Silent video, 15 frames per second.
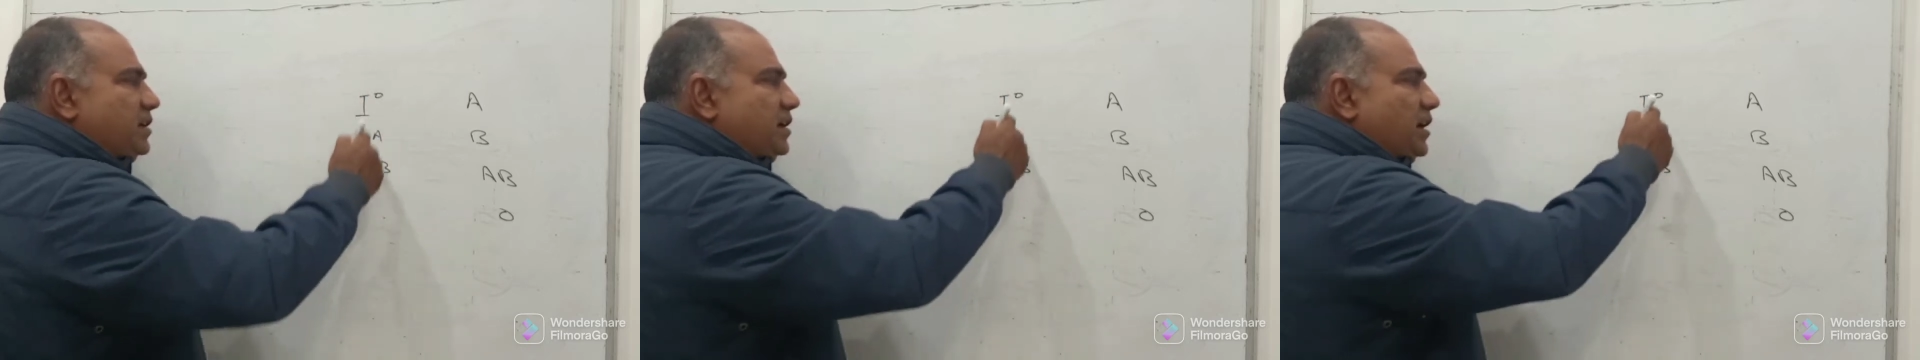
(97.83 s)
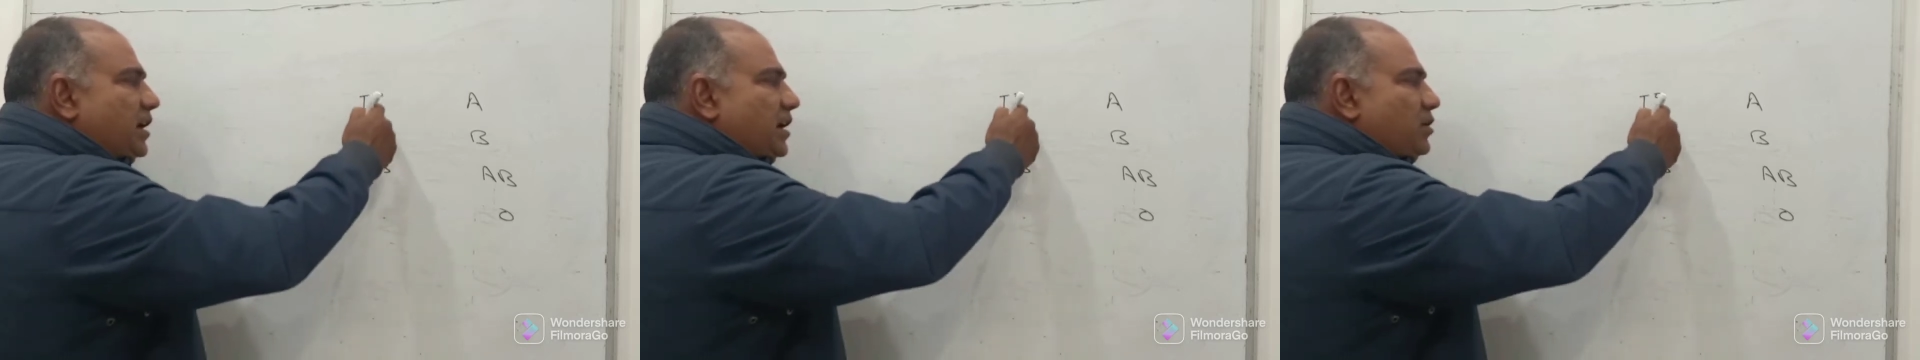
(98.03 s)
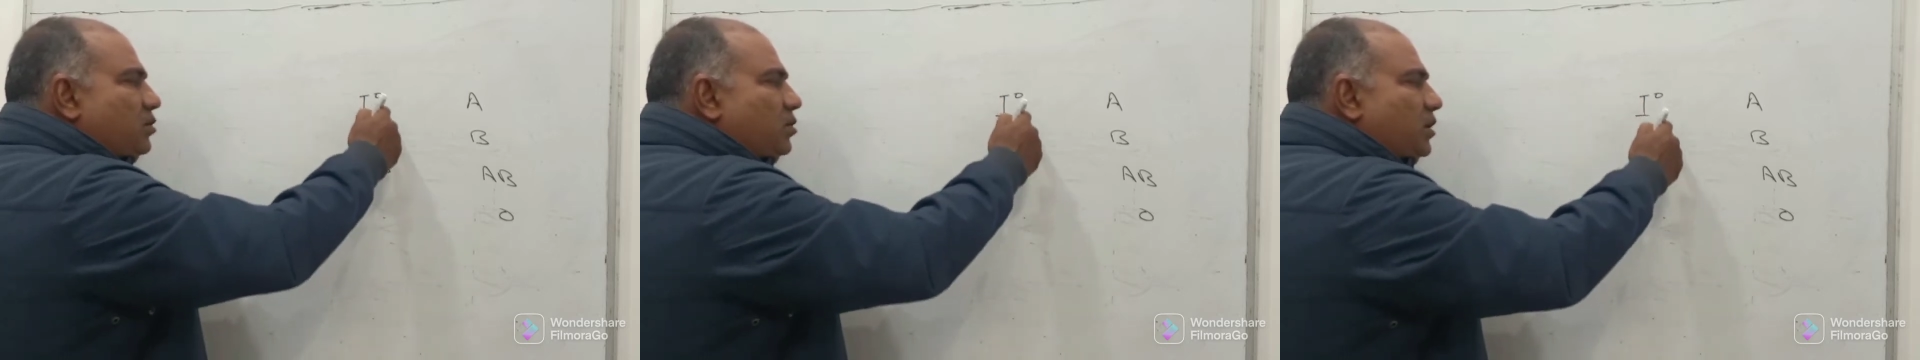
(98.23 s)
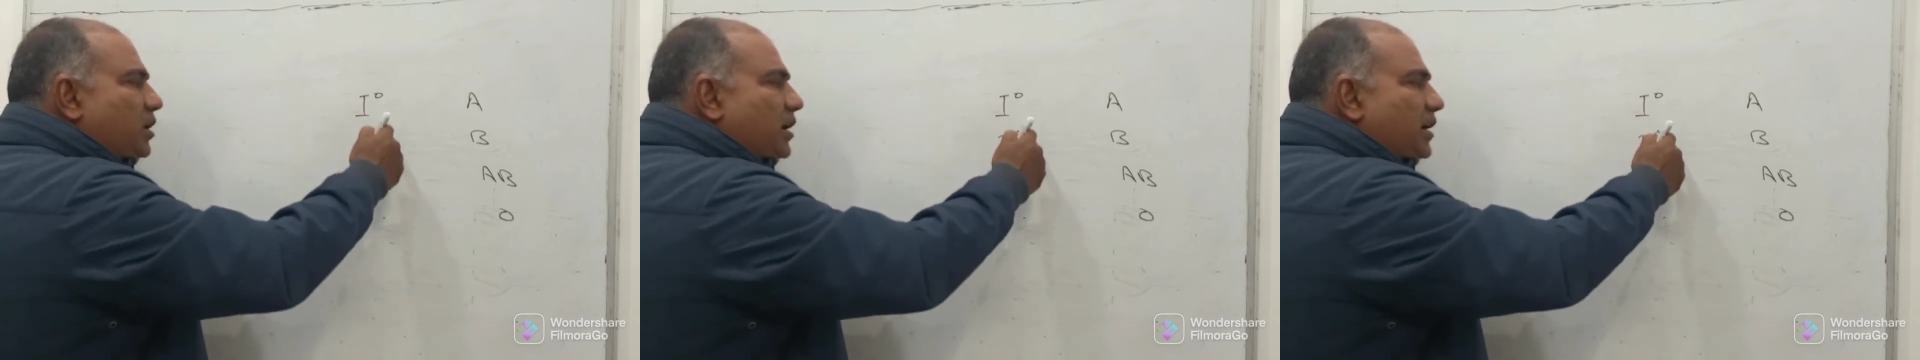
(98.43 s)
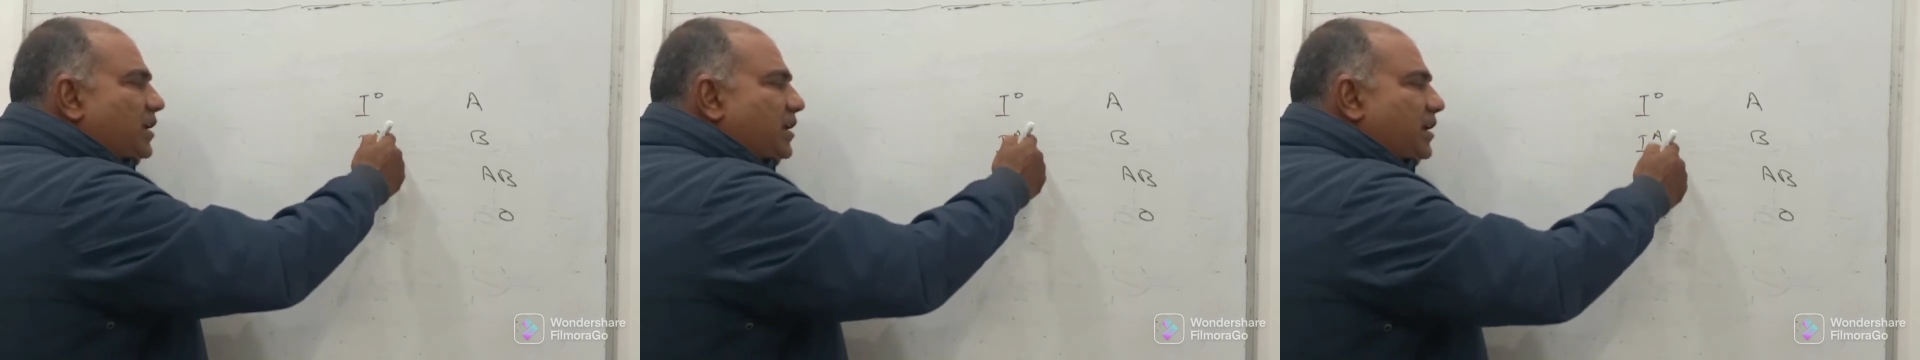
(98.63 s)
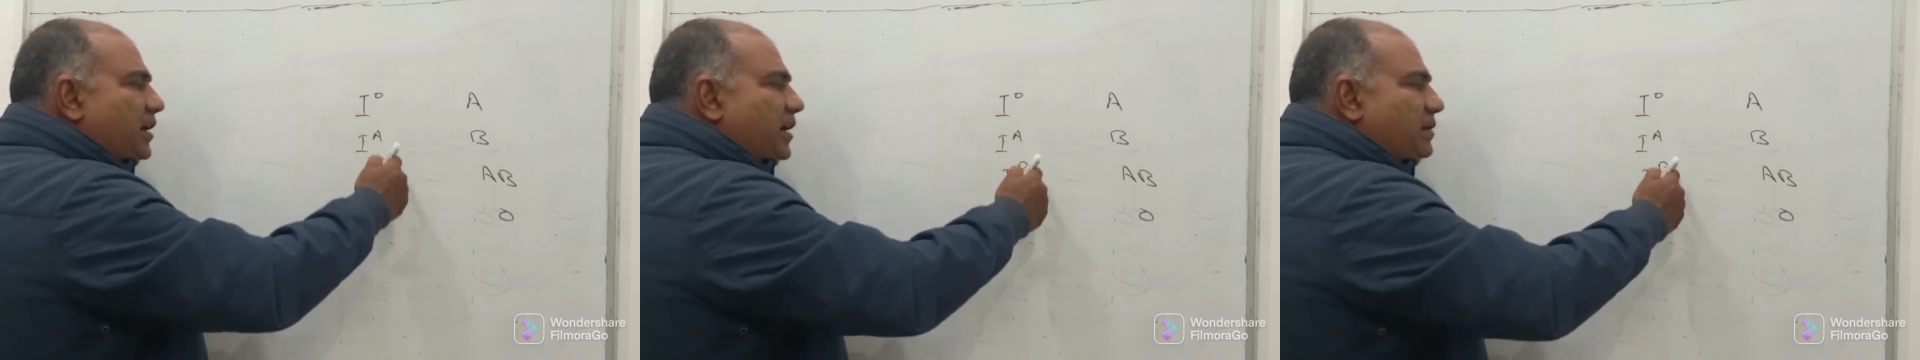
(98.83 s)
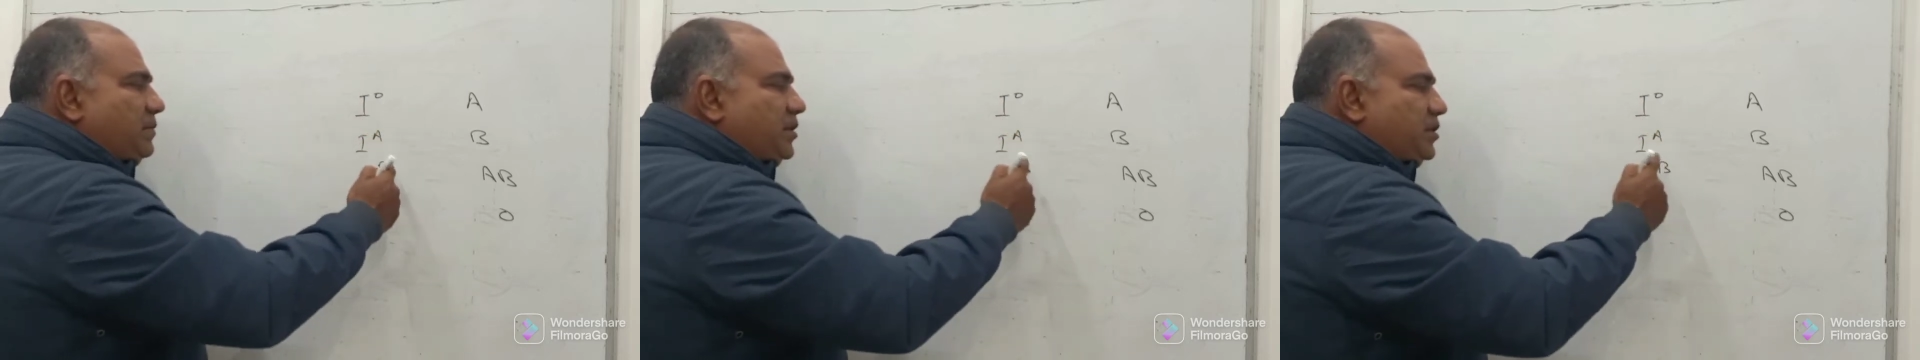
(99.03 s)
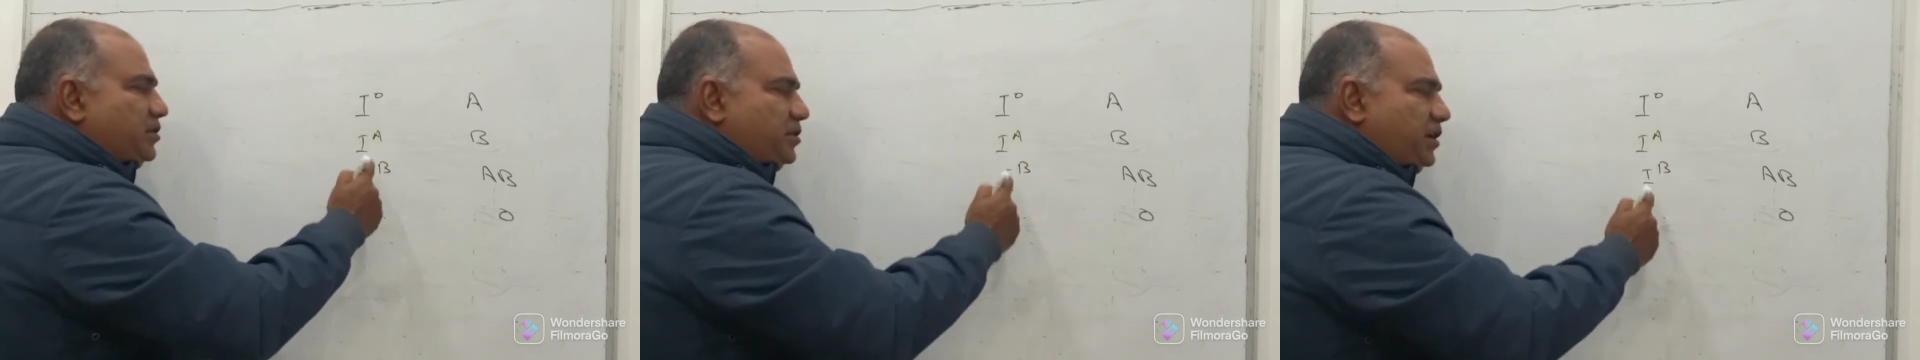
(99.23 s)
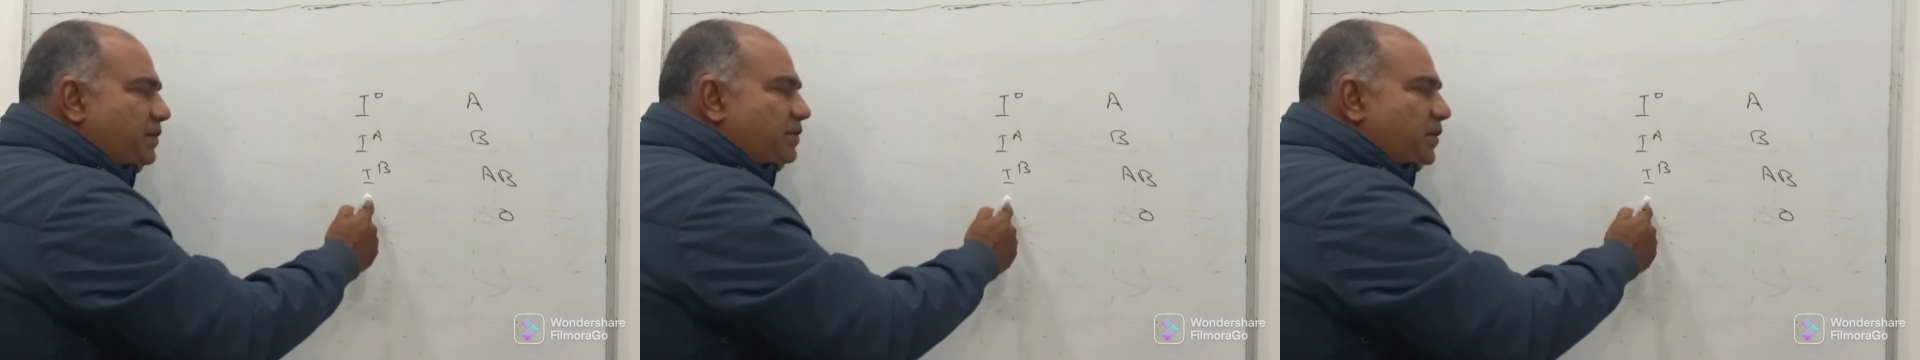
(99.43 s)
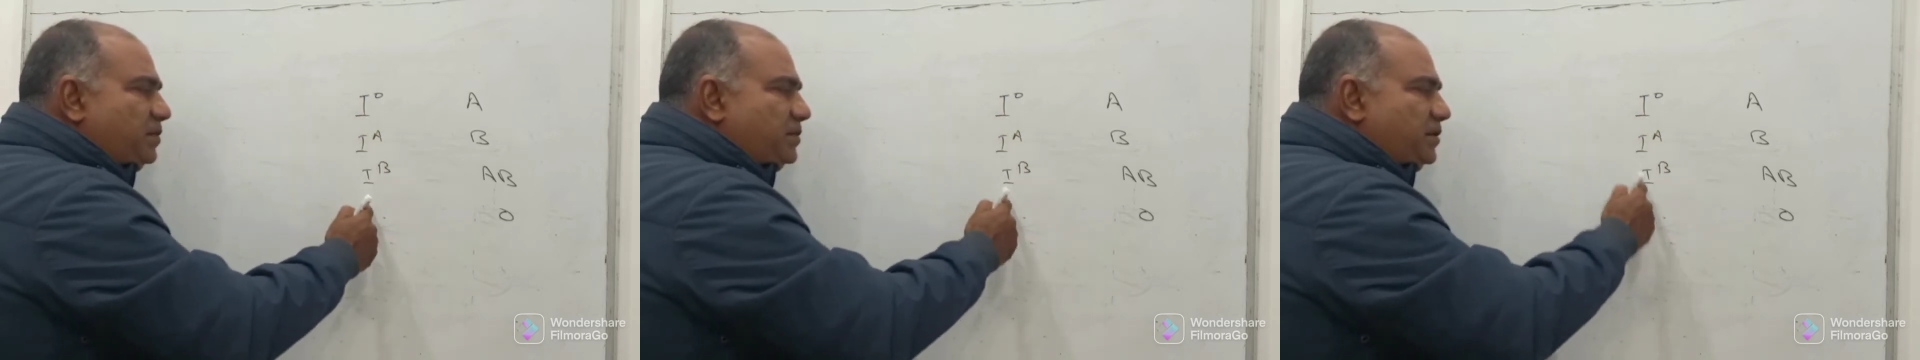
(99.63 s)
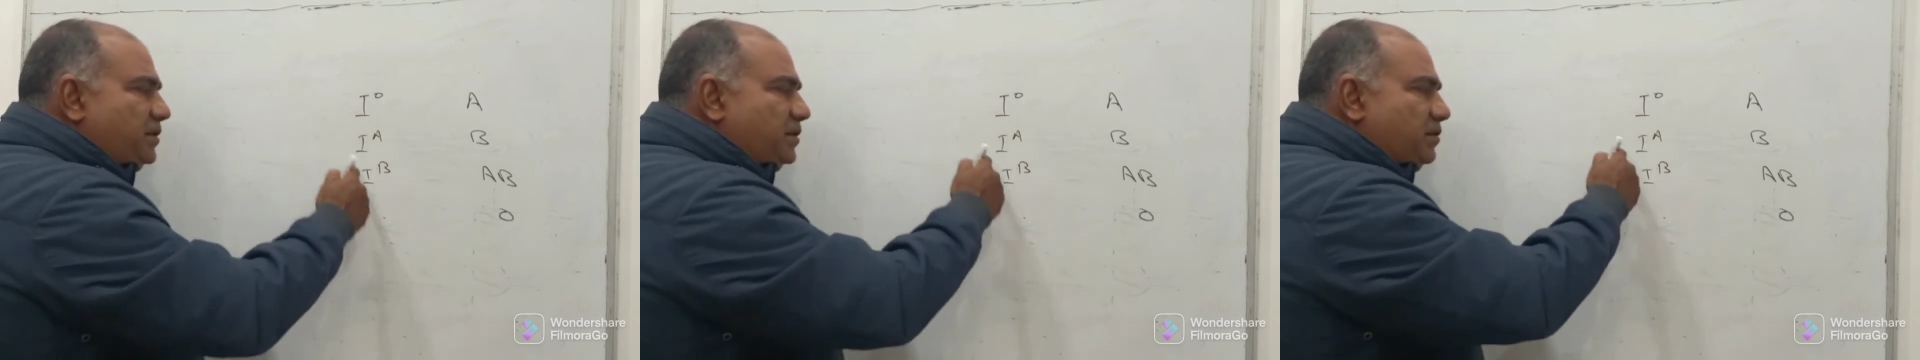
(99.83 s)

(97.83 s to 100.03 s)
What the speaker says: IO, IA, IB, three forms